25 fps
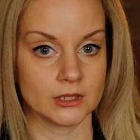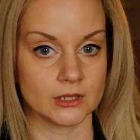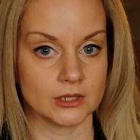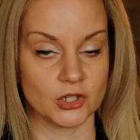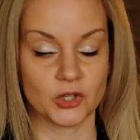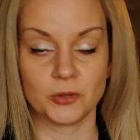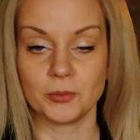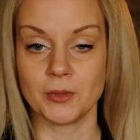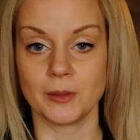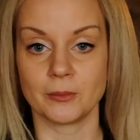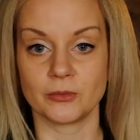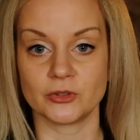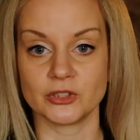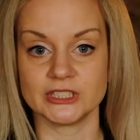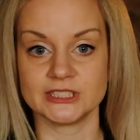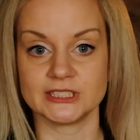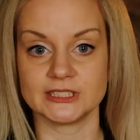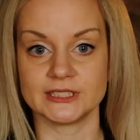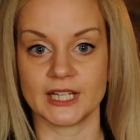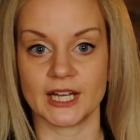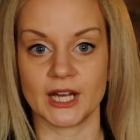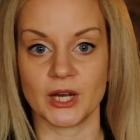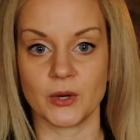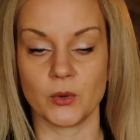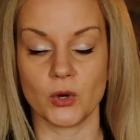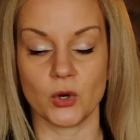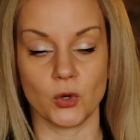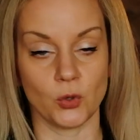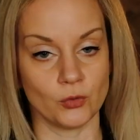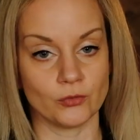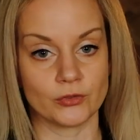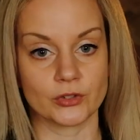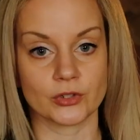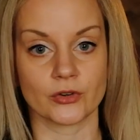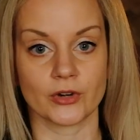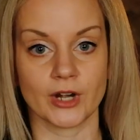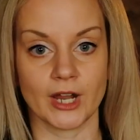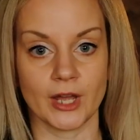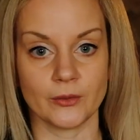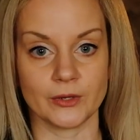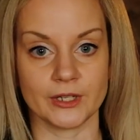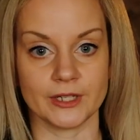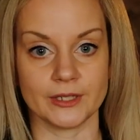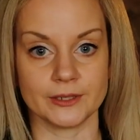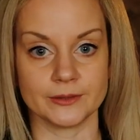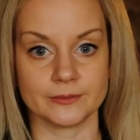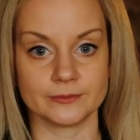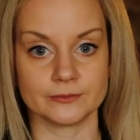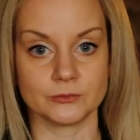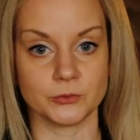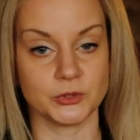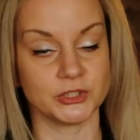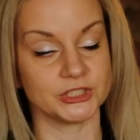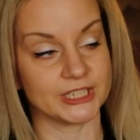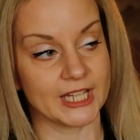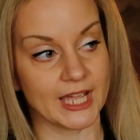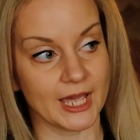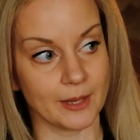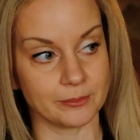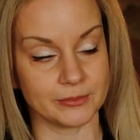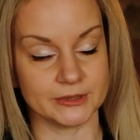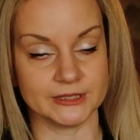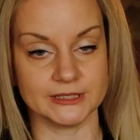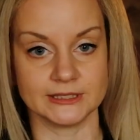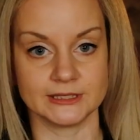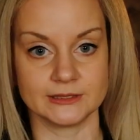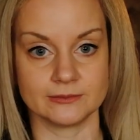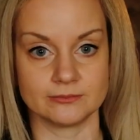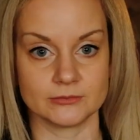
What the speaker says: Her memory is now overcrowded, which happens,